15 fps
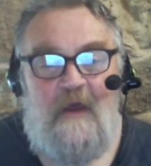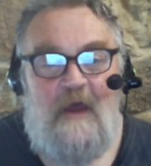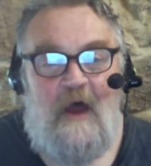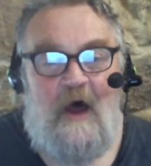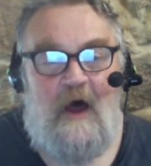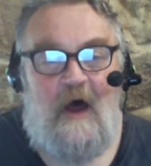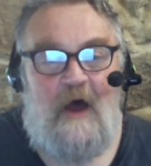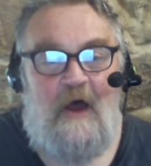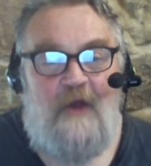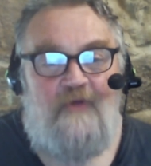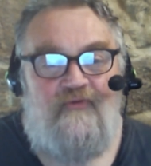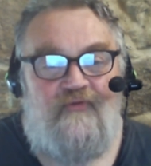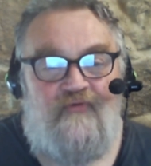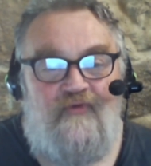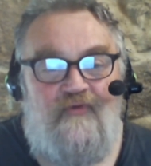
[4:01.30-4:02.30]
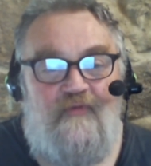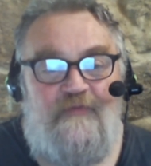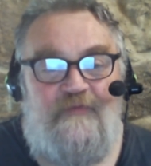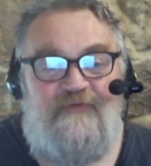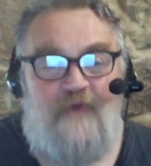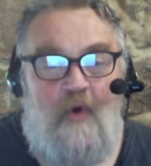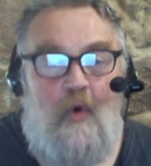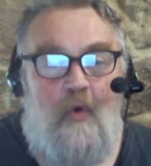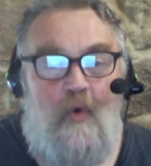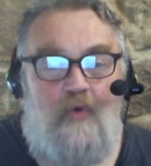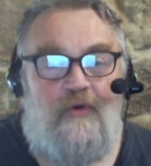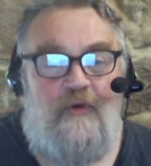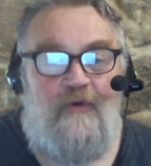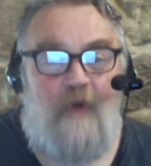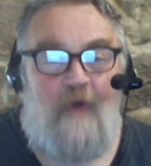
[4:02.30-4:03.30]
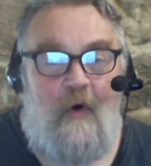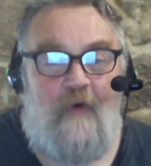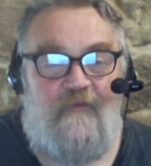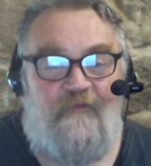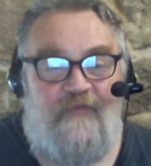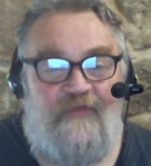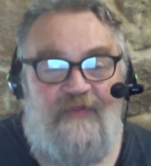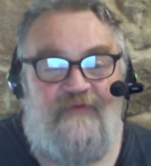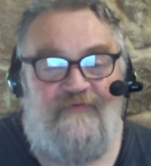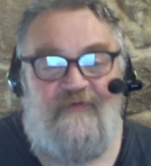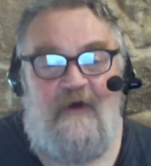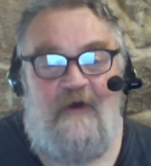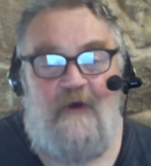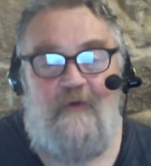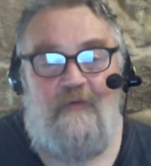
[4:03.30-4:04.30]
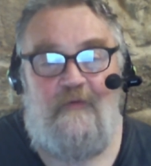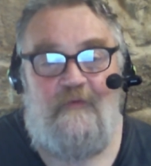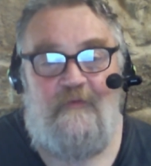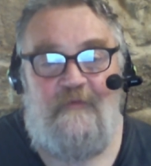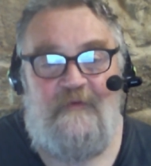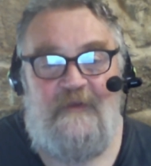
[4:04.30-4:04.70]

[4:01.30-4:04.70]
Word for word: Uh, troops cordoned off the zone.